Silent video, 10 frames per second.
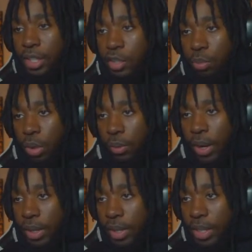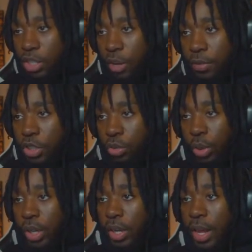this point, right, he gets off the
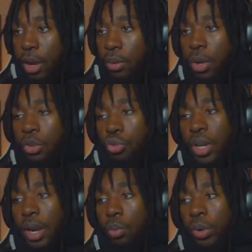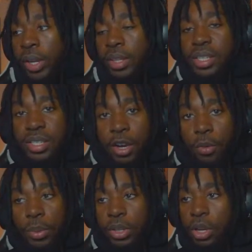screen, and now you got to read this
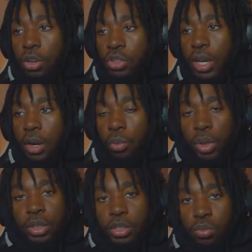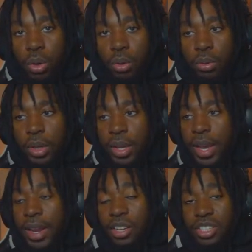help, and you also got to read this roll.
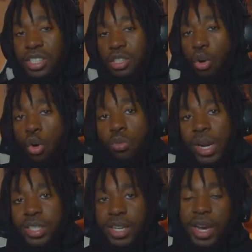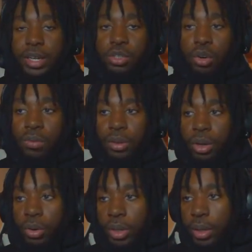And now since this whole right side is
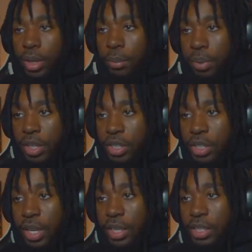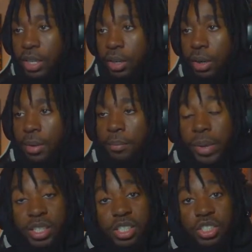overloaded, PG's gets here,
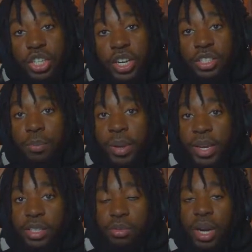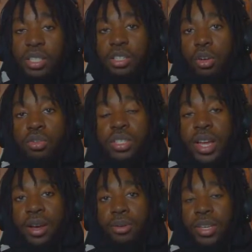makes this change of pace, right? Slows
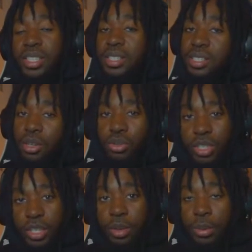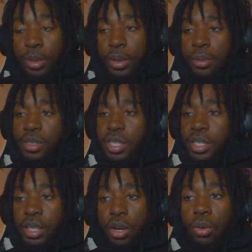down, gets this little skip,
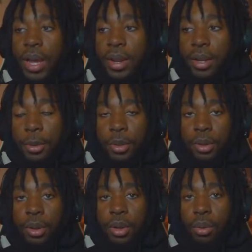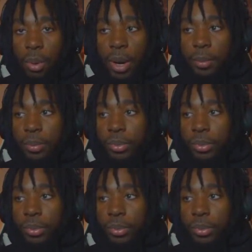sees he don't got nothing, right?